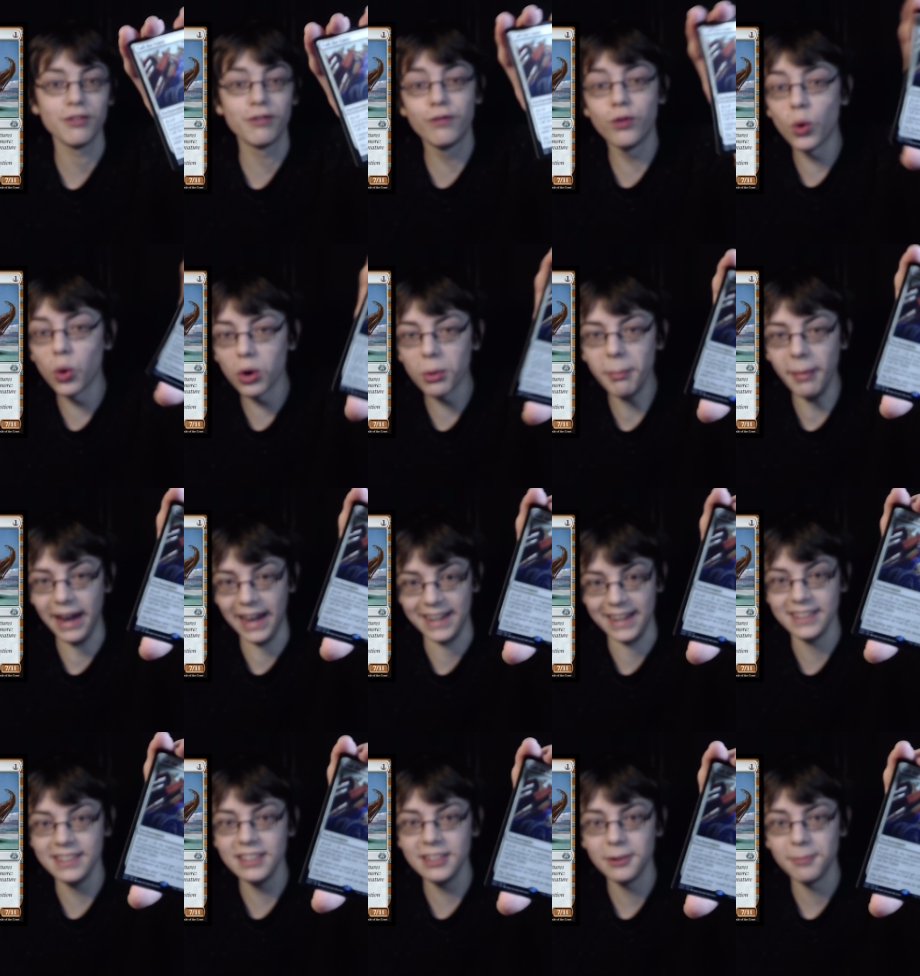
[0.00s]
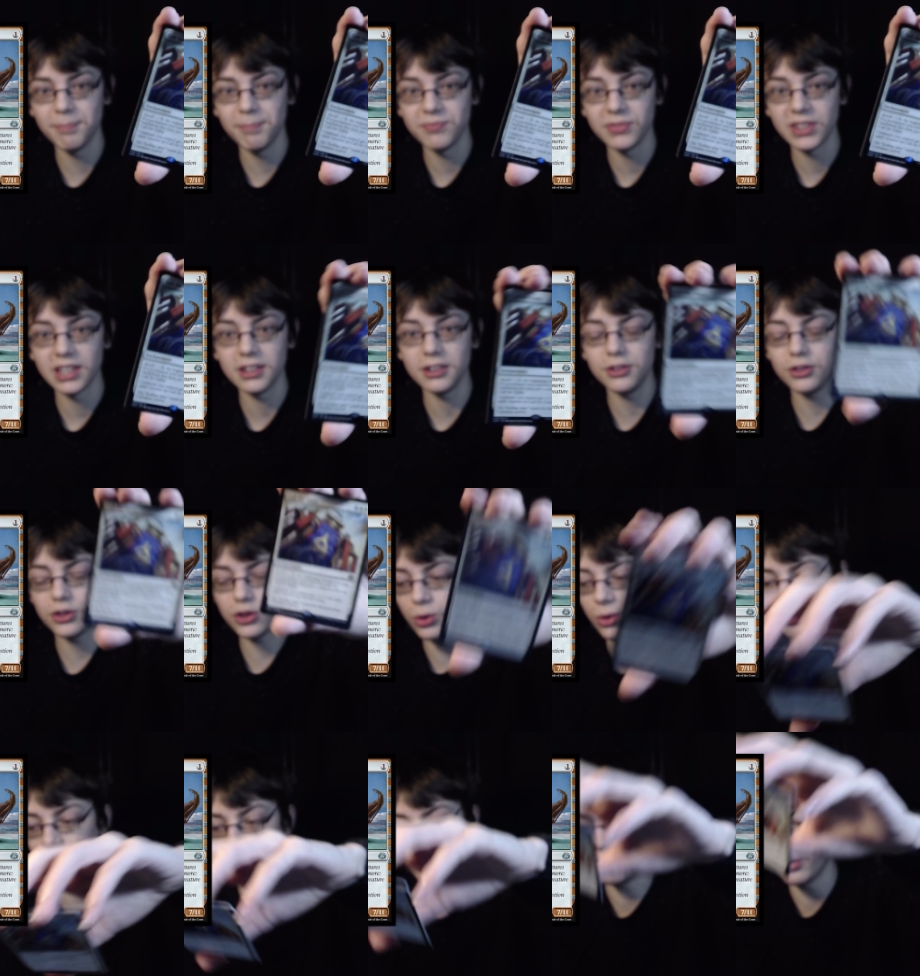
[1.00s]
4 mana
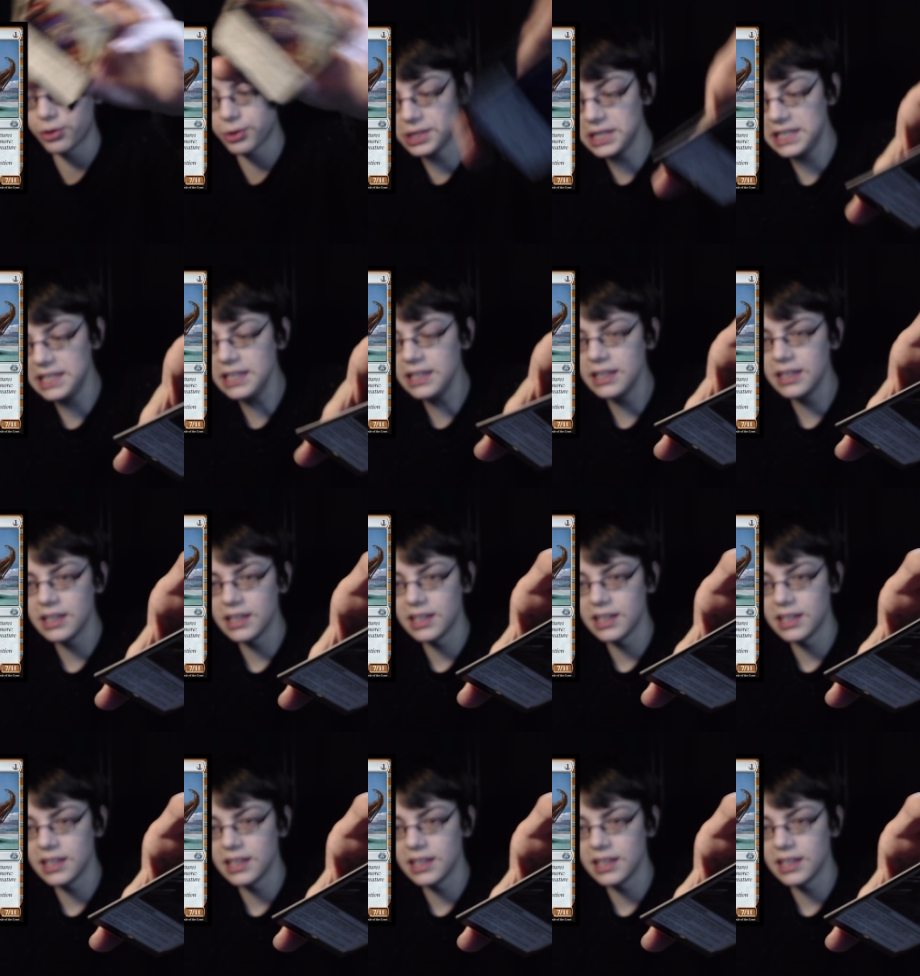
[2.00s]
turn 3